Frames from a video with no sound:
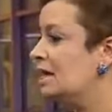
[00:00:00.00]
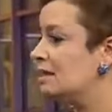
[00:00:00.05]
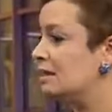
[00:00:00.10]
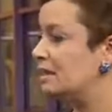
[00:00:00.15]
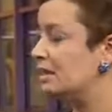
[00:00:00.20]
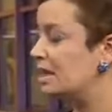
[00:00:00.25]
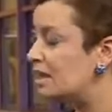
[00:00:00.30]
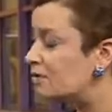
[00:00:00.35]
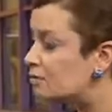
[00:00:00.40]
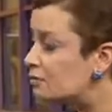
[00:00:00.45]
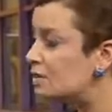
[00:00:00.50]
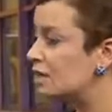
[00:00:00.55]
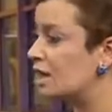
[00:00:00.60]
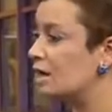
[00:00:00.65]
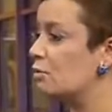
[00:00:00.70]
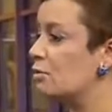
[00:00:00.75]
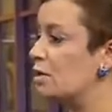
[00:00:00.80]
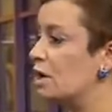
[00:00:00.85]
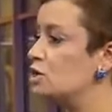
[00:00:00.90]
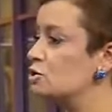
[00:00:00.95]
that if
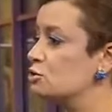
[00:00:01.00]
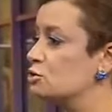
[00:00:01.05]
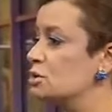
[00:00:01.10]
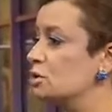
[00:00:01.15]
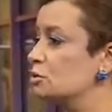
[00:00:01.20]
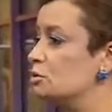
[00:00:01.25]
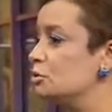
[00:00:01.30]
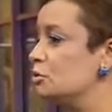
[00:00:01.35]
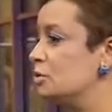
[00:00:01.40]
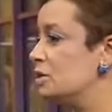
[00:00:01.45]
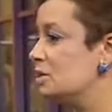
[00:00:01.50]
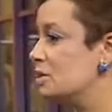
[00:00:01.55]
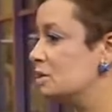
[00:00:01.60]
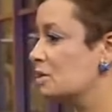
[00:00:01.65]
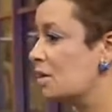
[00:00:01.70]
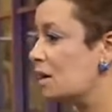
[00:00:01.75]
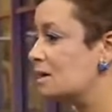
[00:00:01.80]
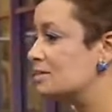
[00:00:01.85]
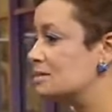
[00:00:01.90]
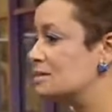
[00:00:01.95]
the arrangement between
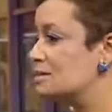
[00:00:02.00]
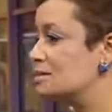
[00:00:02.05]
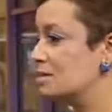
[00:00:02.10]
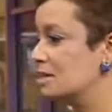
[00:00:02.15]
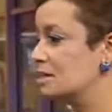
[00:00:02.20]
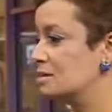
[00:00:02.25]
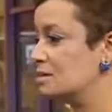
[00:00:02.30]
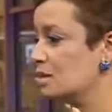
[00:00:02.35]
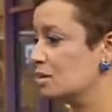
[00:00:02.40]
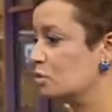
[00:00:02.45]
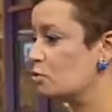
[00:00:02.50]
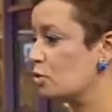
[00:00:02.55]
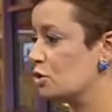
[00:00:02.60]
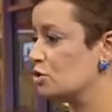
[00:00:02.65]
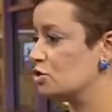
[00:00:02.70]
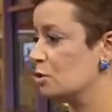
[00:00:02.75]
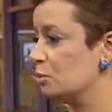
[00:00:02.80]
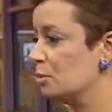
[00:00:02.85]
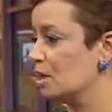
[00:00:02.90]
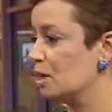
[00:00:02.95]
the United States and
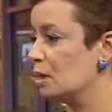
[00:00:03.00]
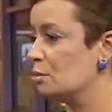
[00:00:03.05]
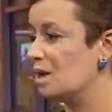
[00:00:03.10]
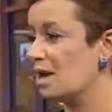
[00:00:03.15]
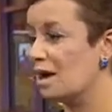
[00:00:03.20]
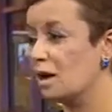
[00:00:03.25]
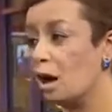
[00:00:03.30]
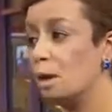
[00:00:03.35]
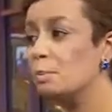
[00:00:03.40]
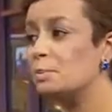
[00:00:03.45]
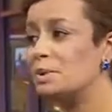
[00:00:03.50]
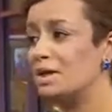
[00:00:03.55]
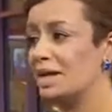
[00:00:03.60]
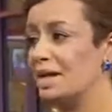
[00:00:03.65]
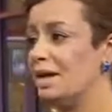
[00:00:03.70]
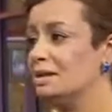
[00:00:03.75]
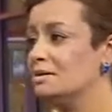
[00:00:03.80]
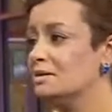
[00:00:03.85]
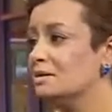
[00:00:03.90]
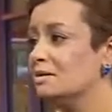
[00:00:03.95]
Russia becoming
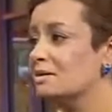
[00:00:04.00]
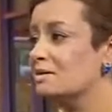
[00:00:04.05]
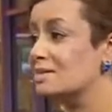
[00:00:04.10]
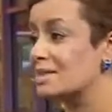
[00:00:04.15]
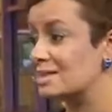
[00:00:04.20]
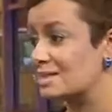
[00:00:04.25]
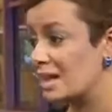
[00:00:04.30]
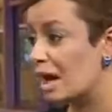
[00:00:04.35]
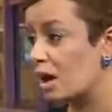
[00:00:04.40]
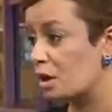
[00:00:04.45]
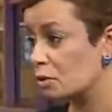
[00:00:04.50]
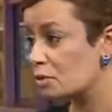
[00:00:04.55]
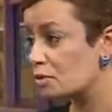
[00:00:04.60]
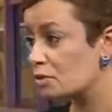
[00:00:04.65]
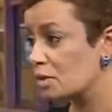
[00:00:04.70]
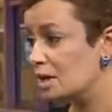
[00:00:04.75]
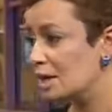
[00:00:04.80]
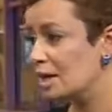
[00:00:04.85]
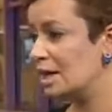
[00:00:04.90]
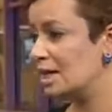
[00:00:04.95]
complicated in the mm -hmm.
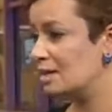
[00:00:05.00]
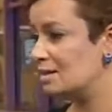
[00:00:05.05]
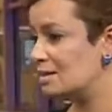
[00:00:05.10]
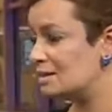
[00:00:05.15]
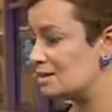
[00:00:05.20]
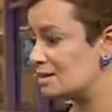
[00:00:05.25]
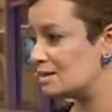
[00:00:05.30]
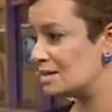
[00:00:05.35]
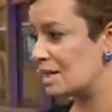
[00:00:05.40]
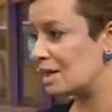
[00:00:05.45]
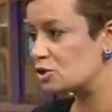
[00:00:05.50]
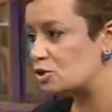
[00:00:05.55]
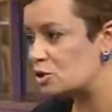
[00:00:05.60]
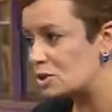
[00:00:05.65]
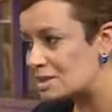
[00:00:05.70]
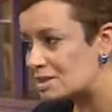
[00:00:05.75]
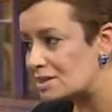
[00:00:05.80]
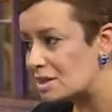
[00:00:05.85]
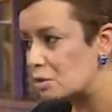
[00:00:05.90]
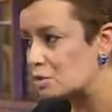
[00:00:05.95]
south, this is
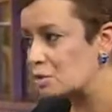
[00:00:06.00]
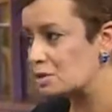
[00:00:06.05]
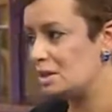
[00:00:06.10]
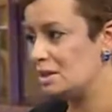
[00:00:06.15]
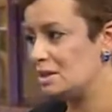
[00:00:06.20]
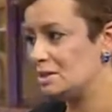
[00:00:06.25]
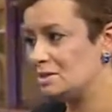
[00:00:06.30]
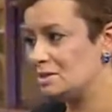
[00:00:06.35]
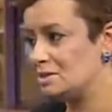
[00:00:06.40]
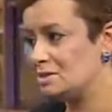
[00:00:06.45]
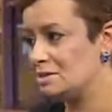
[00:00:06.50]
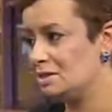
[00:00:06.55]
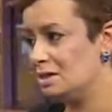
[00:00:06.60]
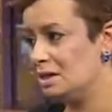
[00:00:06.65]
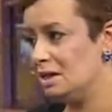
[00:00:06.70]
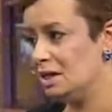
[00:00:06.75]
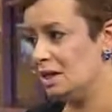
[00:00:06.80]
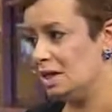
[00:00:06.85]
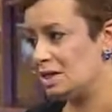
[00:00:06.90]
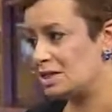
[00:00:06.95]
actually southeast.
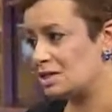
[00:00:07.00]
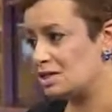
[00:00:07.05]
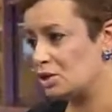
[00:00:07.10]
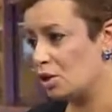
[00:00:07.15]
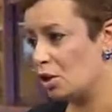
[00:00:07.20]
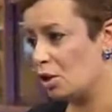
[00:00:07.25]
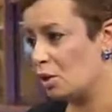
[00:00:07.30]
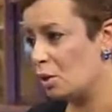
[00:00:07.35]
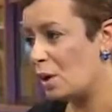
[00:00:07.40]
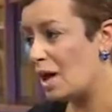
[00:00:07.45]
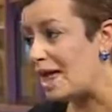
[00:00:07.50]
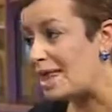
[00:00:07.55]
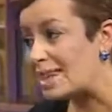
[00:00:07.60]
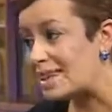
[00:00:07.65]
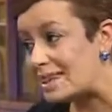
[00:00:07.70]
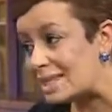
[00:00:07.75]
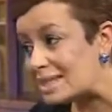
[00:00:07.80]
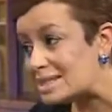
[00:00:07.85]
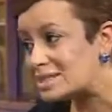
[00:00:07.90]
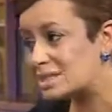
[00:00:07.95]
So
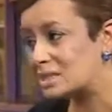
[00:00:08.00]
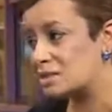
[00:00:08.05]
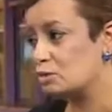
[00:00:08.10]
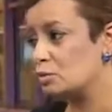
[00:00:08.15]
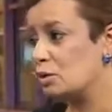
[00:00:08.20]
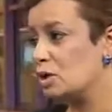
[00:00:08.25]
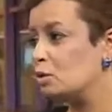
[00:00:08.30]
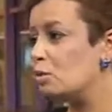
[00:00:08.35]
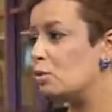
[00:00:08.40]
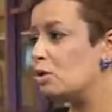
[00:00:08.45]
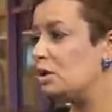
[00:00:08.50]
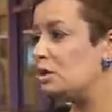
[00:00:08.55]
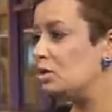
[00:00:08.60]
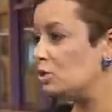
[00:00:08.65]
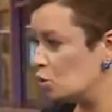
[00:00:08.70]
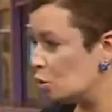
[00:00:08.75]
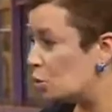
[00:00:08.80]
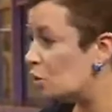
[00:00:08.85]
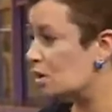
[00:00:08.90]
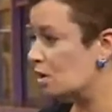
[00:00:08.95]
this is when we,
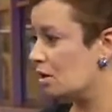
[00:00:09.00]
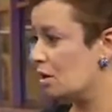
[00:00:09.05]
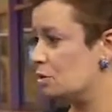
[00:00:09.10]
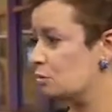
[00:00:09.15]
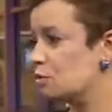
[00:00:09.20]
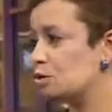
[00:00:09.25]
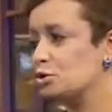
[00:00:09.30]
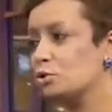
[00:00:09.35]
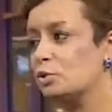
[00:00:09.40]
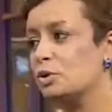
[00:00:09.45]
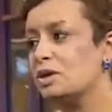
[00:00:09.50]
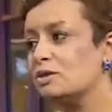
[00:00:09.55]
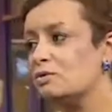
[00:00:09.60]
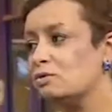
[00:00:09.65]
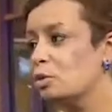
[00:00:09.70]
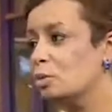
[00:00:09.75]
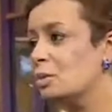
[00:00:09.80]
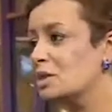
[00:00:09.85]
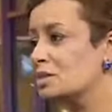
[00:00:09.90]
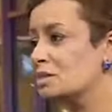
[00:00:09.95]
you and I were talking
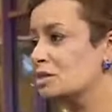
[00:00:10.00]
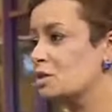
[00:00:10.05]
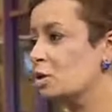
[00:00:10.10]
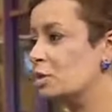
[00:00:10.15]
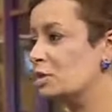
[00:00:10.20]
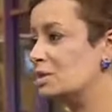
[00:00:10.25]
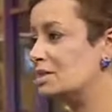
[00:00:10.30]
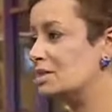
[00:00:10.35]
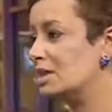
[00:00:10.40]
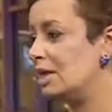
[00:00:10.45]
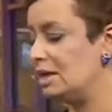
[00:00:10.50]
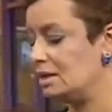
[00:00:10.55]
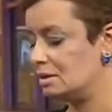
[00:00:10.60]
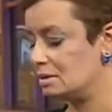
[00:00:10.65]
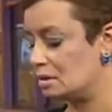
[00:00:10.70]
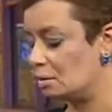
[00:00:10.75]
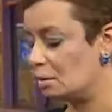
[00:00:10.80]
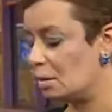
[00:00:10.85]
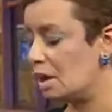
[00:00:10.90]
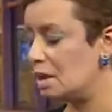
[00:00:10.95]
a few months ago and saying
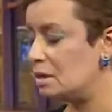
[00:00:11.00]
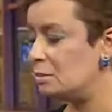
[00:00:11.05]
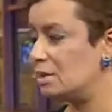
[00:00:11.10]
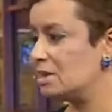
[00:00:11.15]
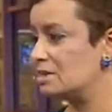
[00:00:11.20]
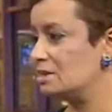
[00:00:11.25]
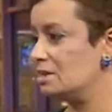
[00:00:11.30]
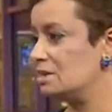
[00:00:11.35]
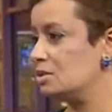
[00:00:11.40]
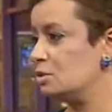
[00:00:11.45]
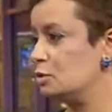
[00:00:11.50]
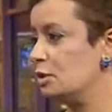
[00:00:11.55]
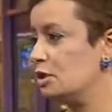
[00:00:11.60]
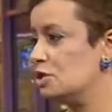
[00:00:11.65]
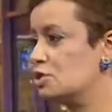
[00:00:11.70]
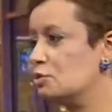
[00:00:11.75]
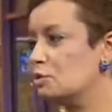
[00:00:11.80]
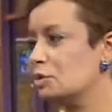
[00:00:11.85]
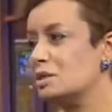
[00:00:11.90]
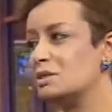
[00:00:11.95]
there might be a
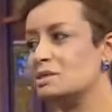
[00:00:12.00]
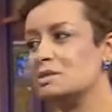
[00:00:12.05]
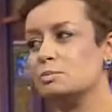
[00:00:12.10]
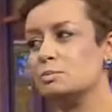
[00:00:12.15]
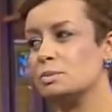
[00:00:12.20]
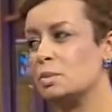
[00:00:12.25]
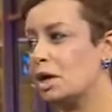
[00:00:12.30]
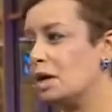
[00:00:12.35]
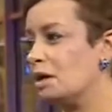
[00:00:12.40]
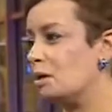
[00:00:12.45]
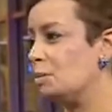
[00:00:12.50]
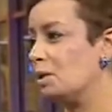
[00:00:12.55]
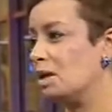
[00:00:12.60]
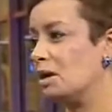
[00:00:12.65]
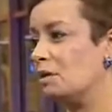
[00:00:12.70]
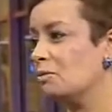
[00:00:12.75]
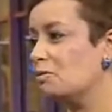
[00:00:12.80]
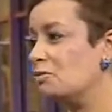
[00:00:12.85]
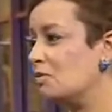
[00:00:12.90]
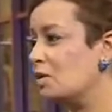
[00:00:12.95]
situation where it's going to
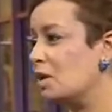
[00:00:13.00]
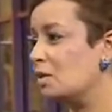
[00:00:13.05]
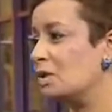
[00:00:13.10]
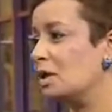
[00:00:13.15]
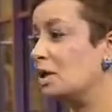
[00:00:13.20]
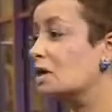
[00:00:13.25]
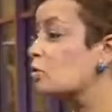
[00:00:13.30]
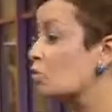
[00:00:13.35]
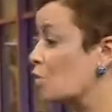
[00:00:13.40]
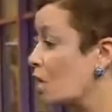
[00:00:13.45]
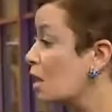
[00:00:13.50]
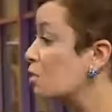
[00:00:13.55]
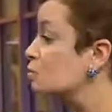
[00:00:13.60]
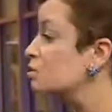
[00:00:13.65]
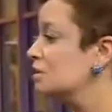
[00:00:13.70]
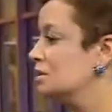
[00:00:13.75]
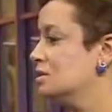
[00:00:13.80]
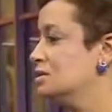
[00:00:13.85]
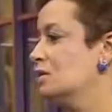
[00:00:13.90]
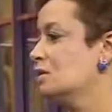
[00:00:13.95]
become very
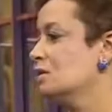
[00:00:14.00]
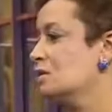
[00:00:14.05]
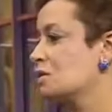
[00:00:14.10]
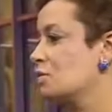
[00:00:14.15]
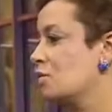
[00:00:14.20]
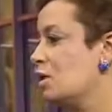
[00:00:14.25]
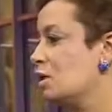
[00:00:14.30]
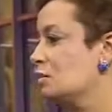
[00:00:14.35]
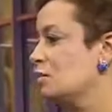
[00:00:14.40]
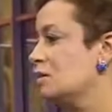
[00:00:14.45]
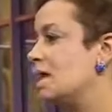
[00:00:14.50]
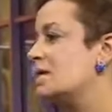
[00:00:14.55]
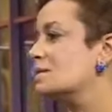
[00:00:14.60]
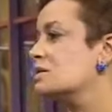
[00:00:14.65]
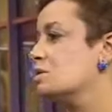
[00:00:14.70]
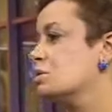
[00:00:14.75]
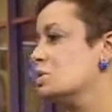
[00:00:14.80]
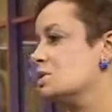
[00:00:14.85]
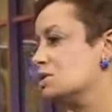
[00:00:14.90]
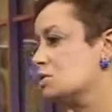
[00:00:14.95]
crowded on mm -hmm. the mm-hmm. ground
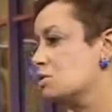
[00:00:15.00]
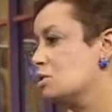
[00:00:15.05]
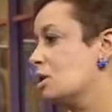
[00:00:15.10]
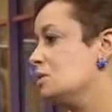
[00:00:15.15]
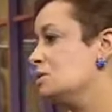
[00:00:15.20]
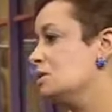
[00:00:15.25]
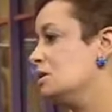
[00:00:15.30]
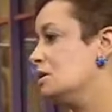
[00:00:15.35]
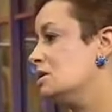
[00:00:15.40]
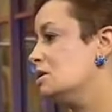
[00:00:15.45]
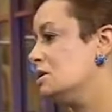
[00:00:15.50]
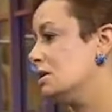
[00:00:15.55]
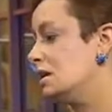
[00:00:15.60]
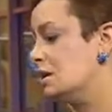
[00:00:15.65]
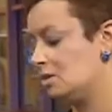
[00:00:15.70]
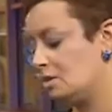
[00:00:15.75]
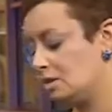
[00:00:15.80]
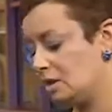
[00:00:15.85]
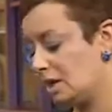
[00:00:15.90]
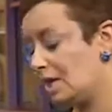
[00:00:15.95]
as it was crowded in
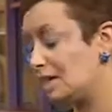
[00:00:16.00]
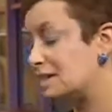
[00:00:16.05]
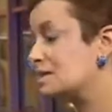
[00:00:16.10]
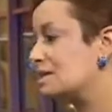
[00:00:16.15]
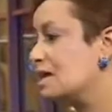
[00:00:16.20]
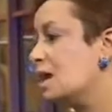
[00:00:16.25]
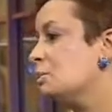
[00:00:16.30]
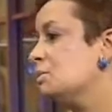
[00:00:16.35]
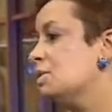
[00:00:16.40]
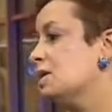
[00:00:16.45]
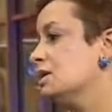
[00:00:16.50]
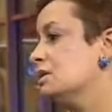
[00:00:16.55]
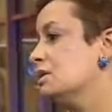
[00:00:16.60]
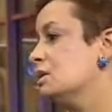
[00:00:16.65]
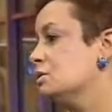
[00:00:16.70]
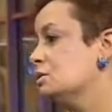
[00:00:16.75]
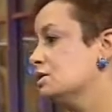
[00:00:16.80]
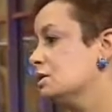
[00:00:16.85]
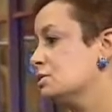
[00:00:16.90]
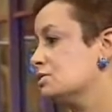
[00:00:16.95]
the air. And it's happening
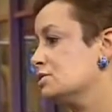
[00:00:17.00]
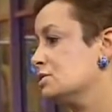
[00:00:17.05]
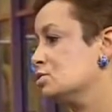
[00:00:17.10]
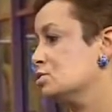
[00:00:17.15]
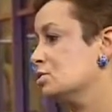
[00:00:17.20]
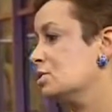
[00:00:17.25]
now in Deir